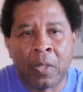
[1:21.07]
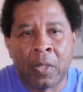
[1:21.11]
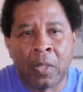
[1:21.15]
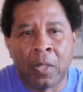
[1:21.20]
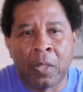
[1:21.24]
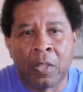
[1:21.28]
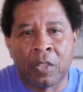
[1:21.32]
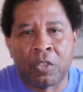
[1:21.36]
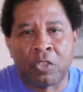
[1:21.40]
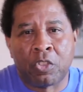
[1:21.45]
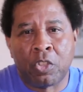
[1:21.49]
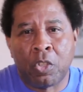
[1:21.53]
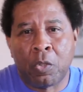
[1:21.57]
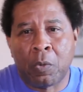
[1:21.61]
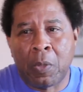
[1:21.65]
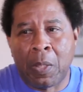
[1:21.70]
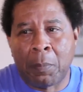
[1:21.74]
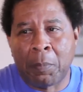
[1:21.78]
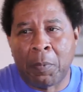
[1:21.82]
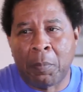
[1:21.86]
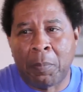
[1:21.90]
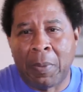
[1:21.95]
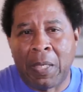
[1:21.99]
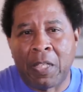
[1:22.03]
The story I'm
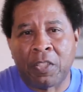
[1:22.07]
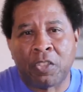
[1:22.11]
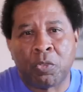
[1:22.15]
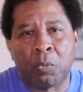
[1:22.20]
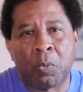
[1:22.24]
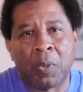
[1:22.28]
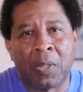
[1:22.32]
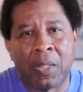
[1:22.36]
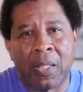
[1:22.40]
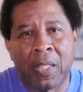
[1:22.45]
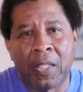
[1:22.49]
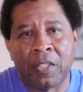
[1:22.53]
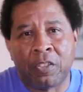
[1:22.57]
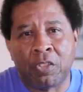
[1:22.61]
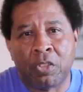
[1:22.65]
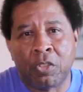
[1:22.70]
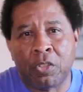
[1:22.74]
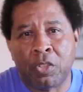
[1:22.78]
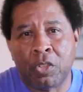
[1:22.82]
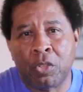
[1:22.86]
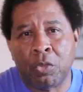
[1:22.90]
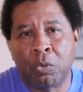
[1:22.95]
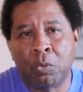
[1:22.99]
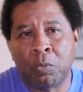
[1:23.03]
about to relate to
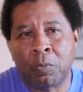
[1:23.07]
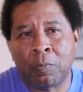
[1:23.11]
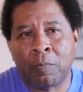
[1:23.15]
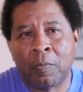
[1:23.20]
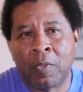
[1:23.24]
you